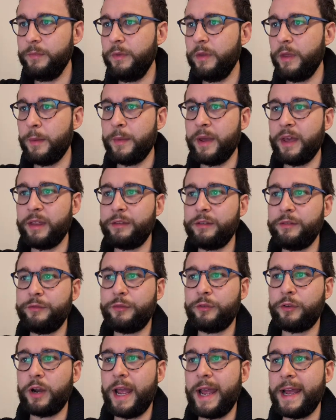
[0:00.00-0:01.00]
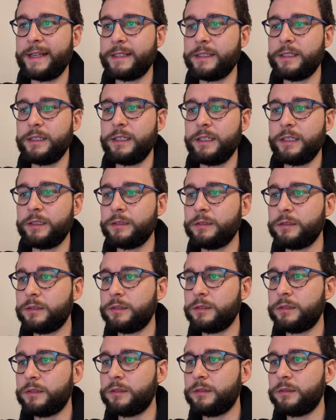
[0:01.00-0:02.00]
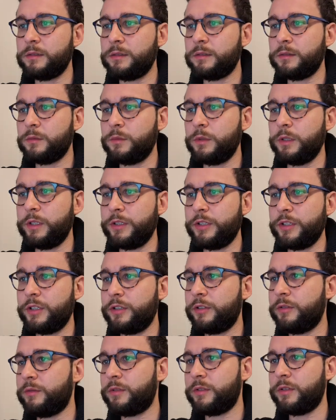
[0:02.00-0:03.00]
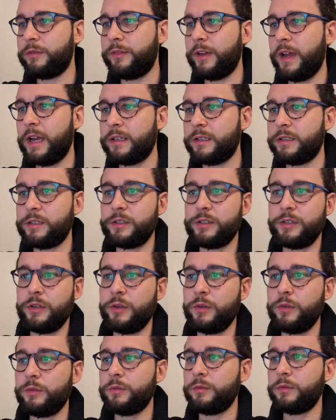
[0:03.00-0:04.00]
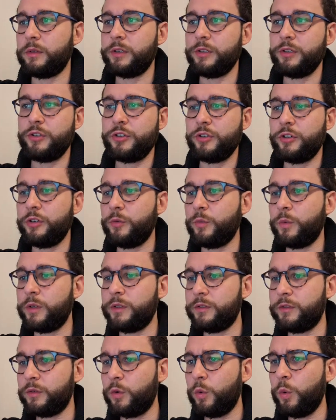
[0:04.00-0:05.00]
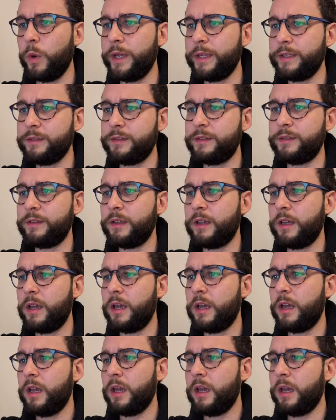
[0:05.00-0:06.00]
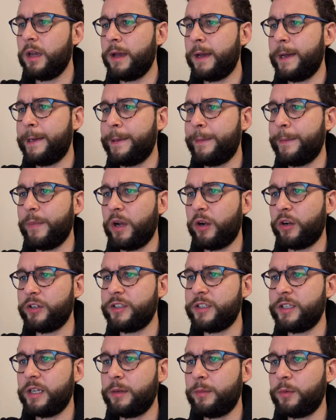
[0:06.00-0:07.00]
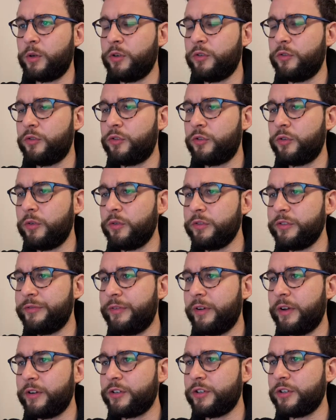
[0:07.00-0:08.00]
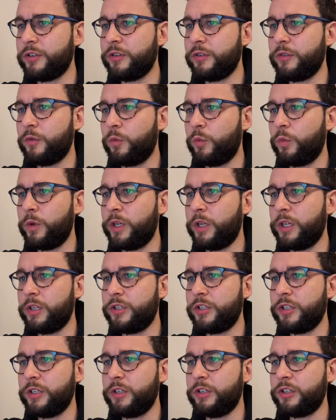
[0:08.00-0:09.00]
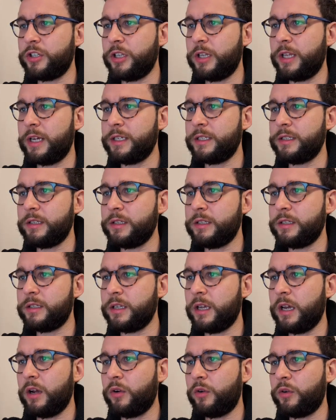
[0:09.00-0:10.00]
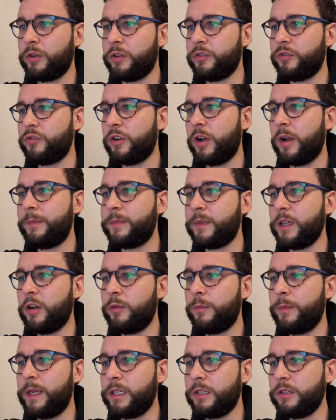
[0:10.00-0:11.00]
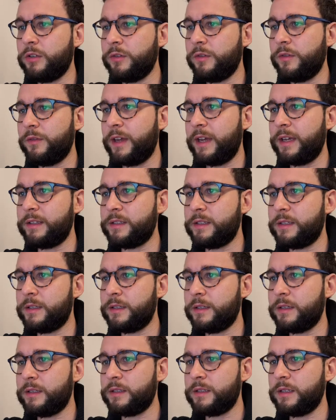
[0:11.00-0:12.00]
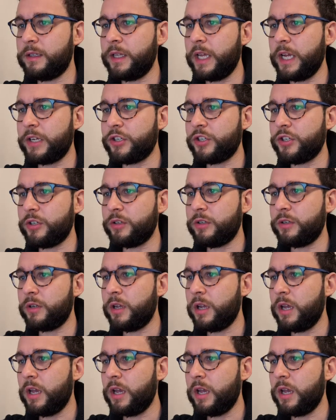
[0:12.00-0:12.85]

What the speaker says: a method for exiting, which sort of asks you, are you sure you want to quit? Our setup controls function, which initializes our drop-down menu, that's the selection.